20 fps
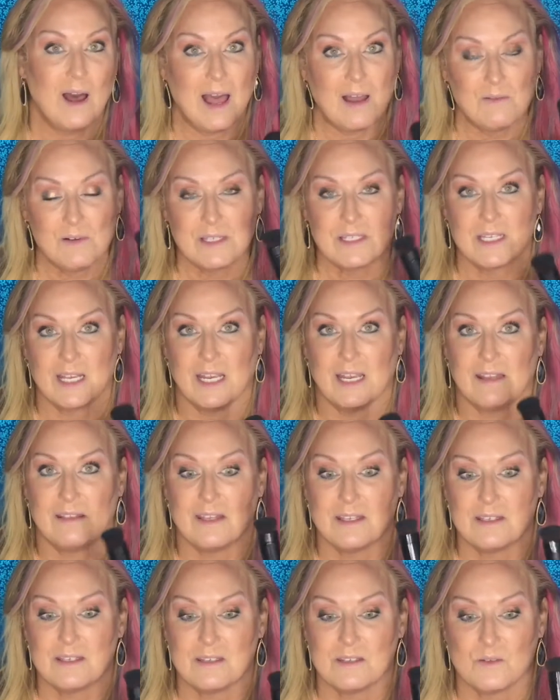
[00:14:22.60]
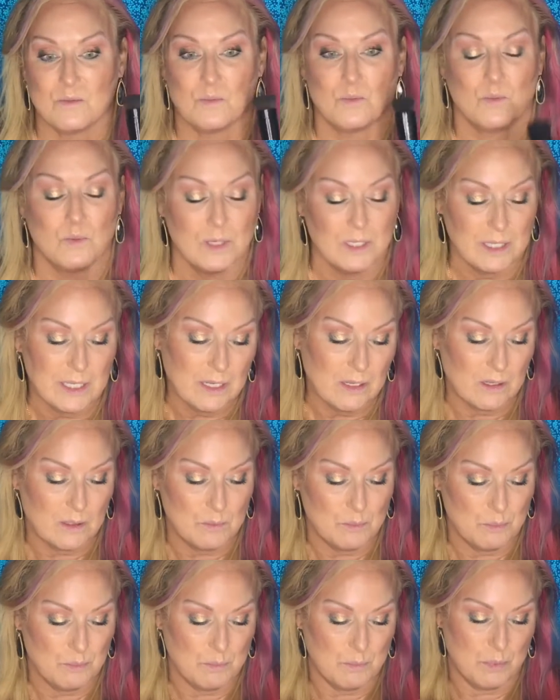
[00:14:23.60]
I would say this is a really good
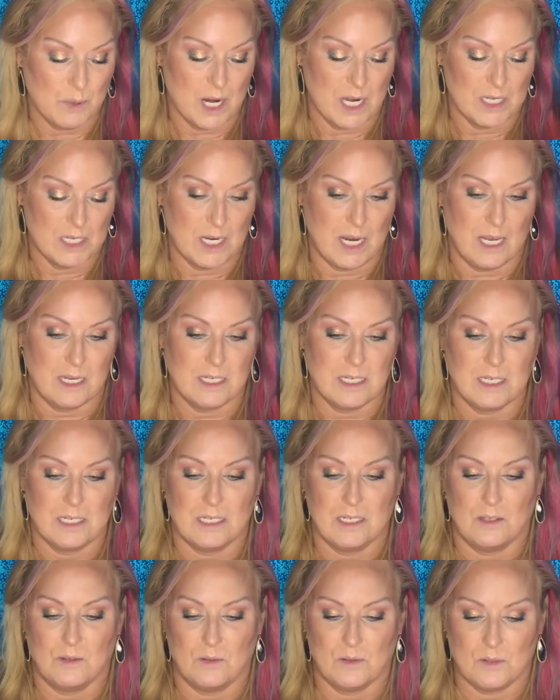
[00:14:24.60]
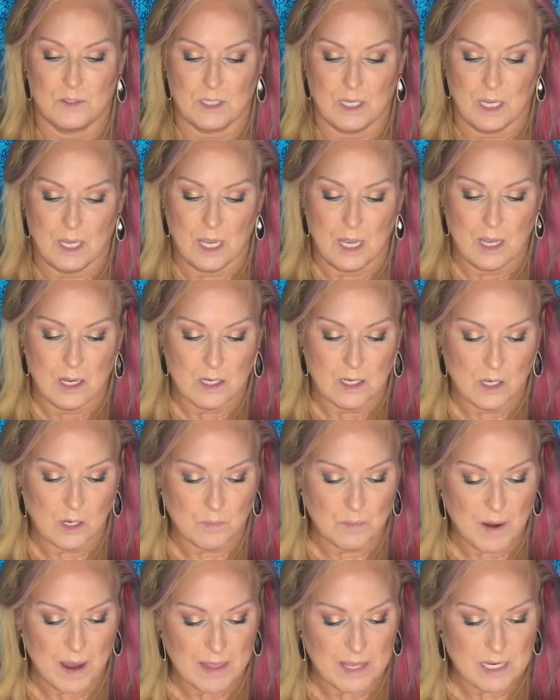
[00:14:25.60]
brush head to use. You could
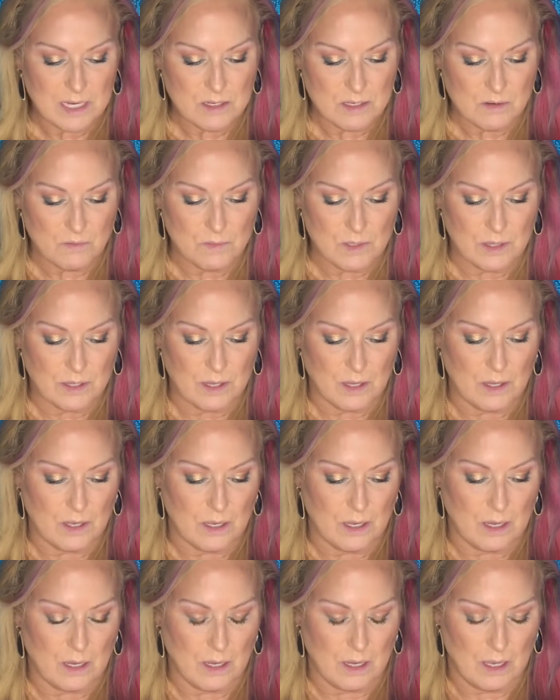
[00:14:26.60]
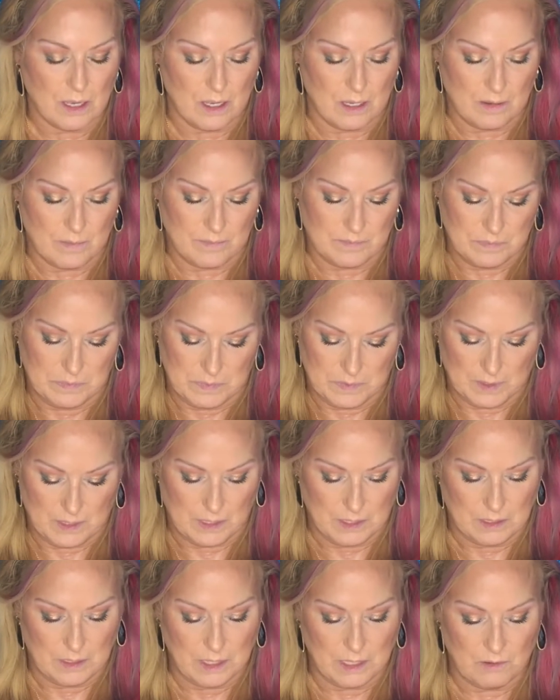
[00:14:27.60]
probably use it with a
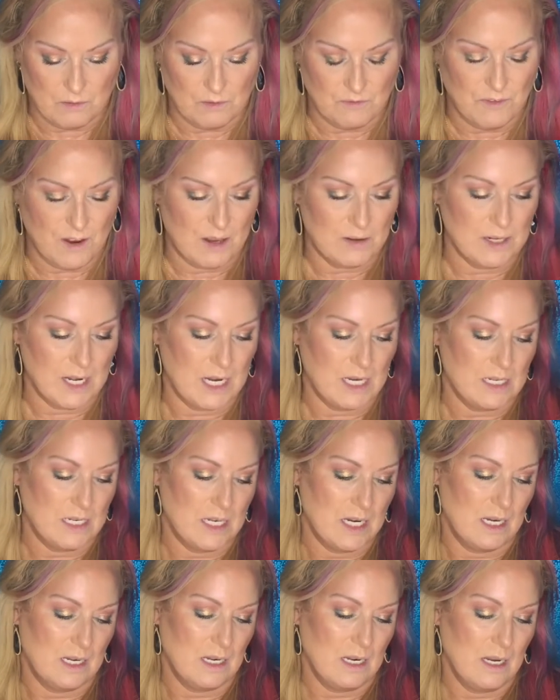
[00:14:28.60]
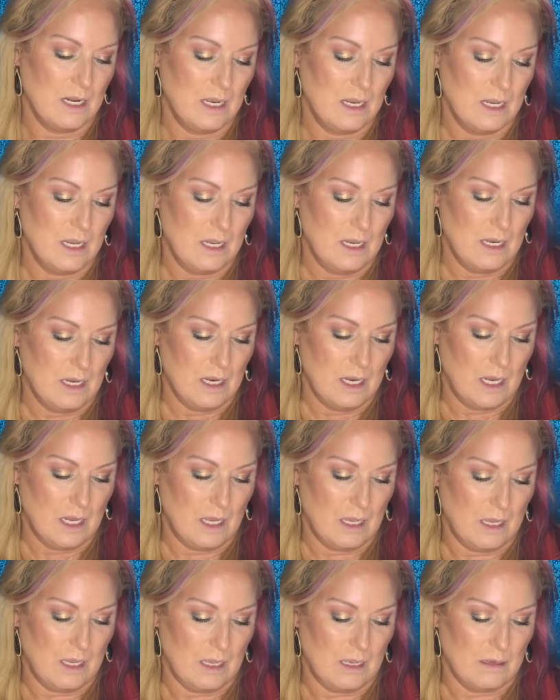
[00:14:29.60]
liquid foundation,
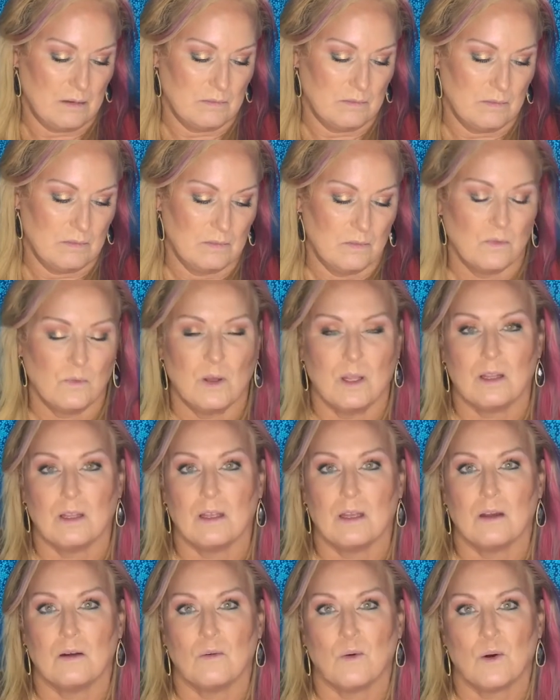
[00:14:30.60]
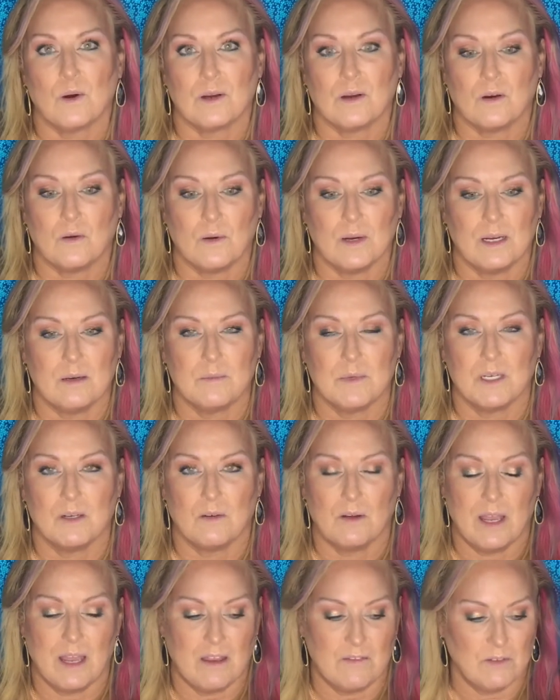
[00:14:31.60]
or a cream, you know,
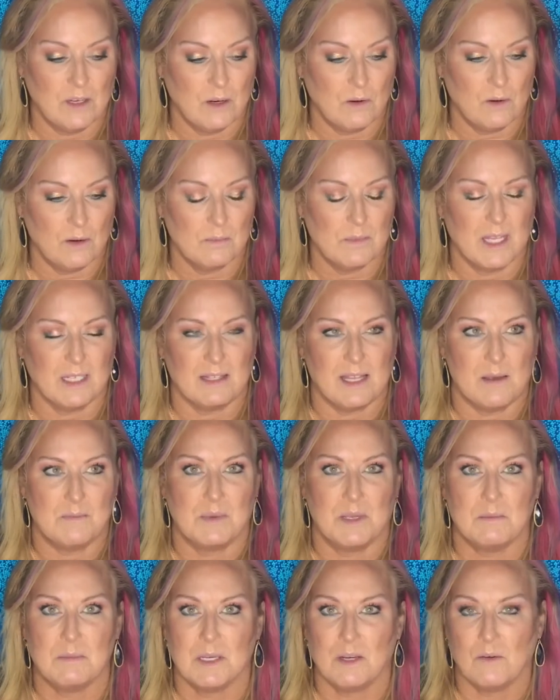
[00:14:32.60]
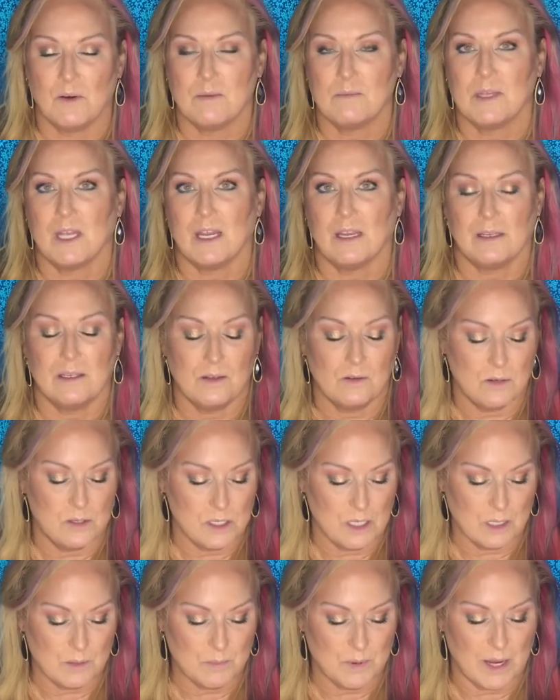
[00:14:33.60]
a heavy cream like that BB cream that I used. You
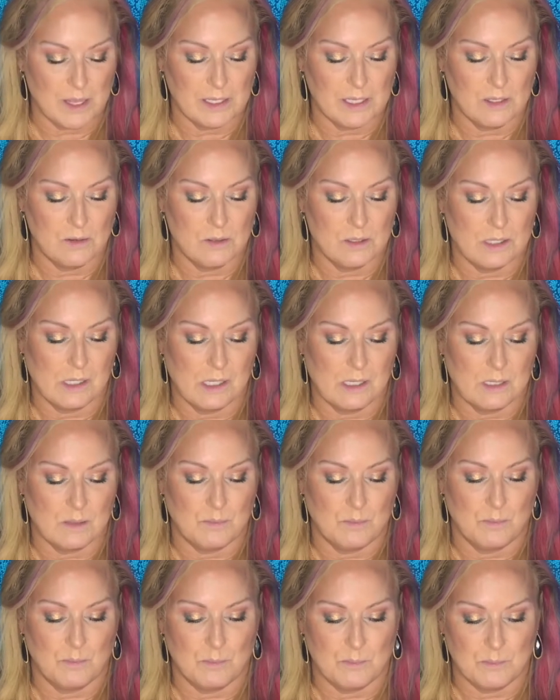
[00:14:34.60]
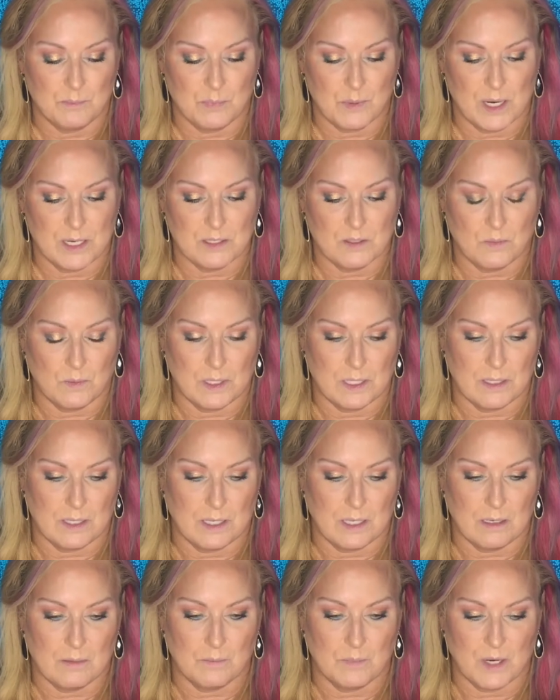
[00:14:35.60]
could probably use this brush with
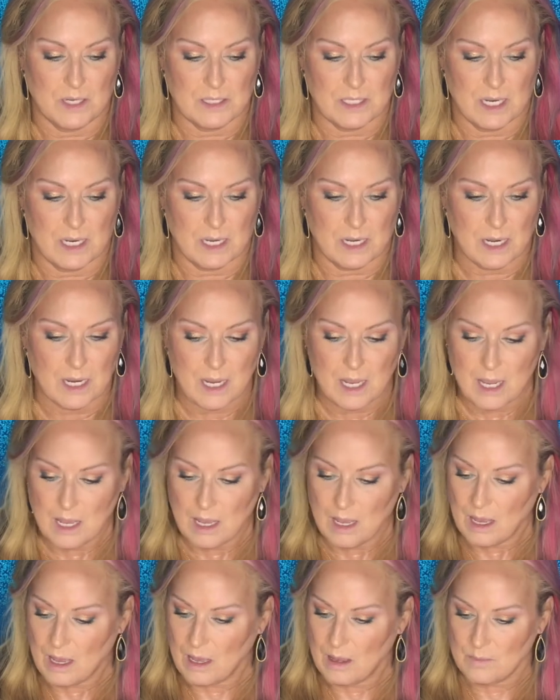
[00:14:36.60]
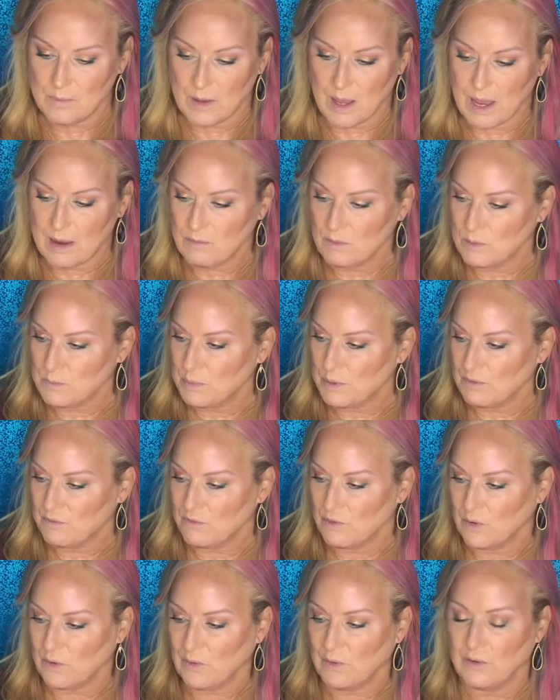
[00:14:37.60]
it, brush head. I would
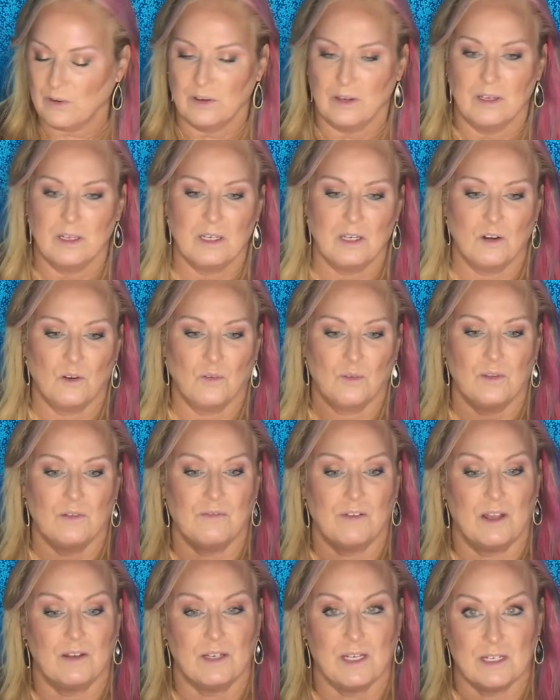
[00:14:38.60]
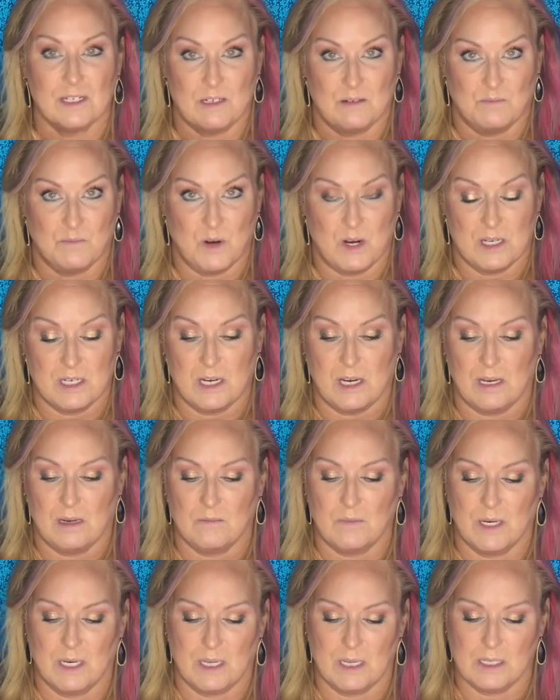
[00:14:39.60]
prefer, you know, the foundation brush head
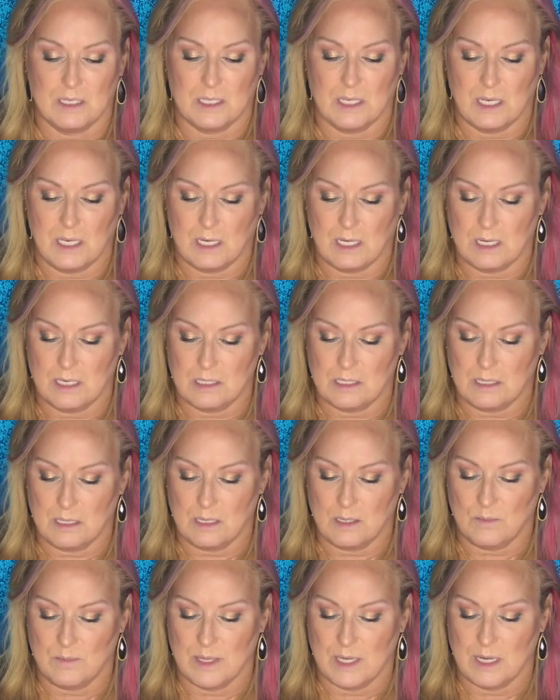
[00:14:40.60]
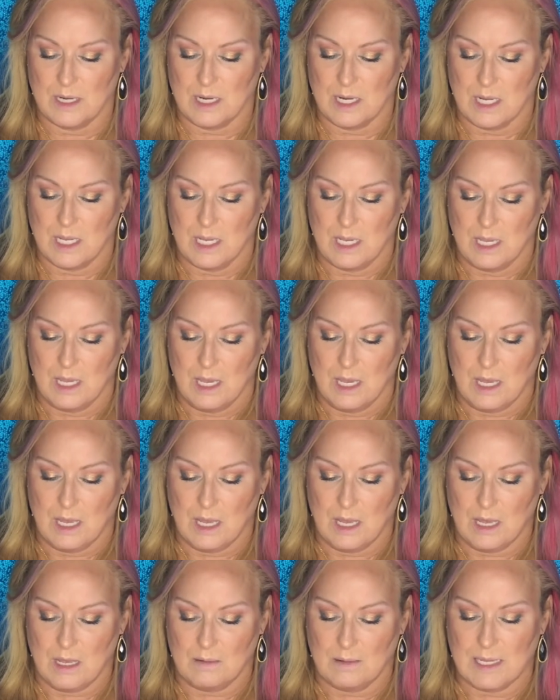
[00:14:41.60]
because it is a little bit
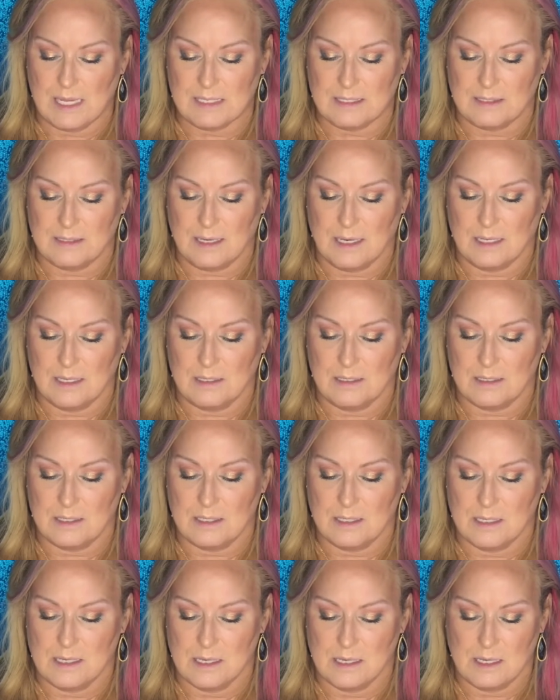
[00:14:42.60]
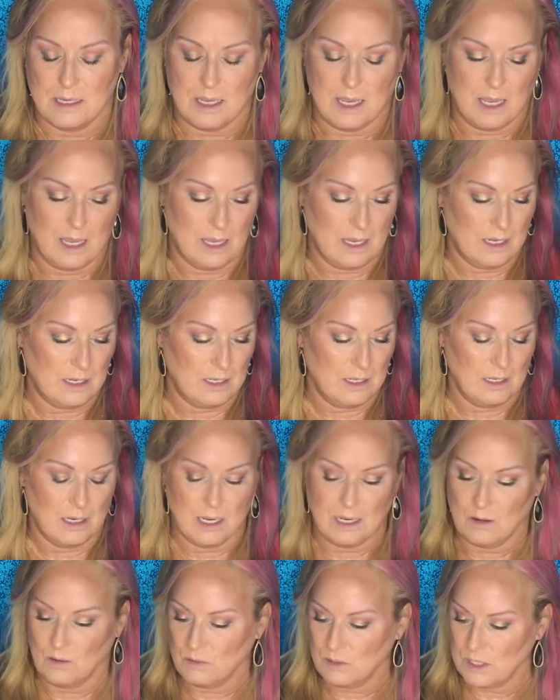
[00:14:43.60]
less dense and
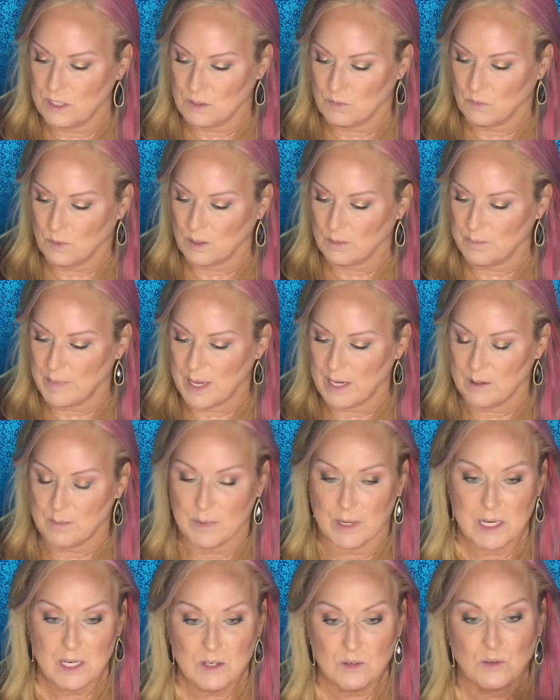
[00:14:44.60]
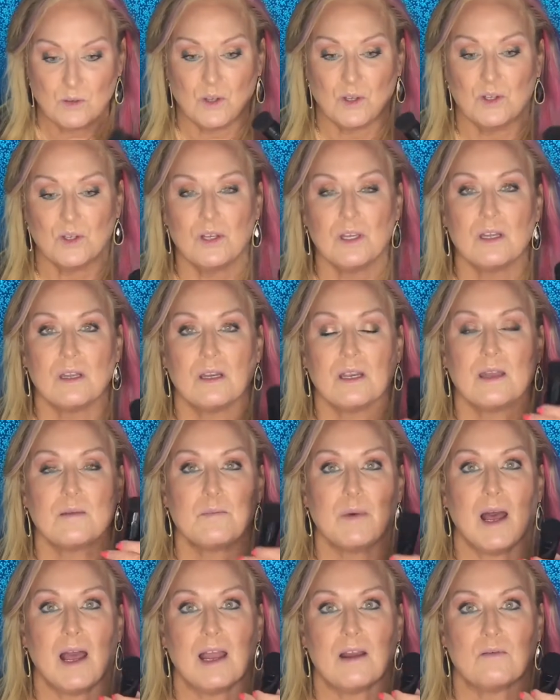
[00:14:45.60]
it'll just work better. But you could get
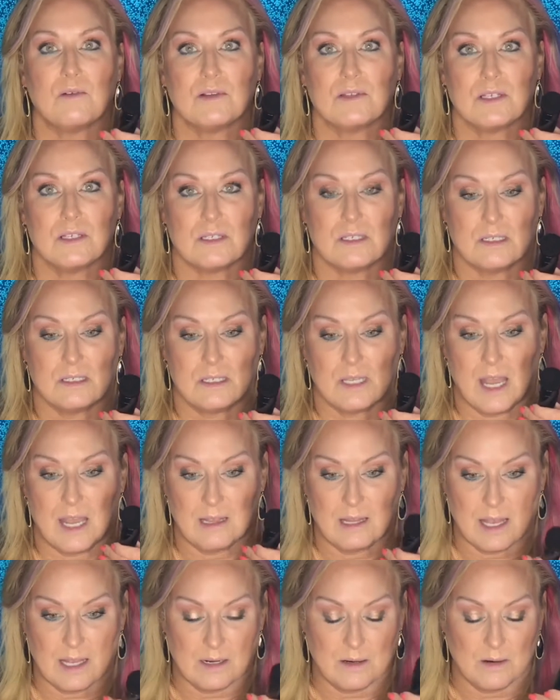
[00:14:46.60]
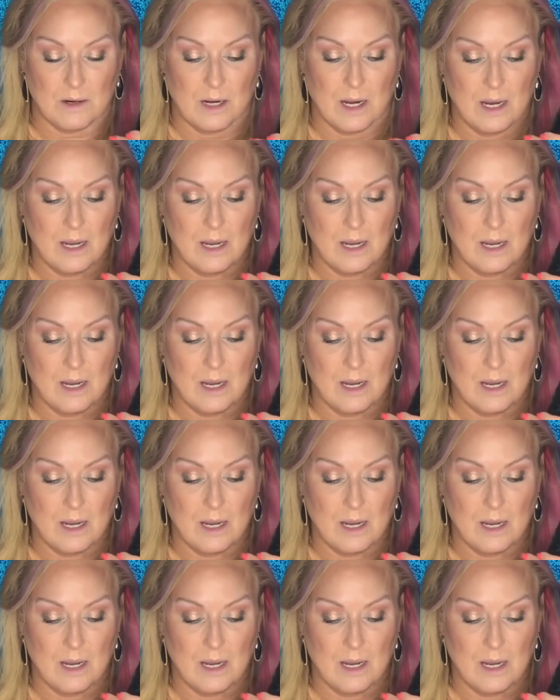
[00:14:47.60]
by with just this highlighter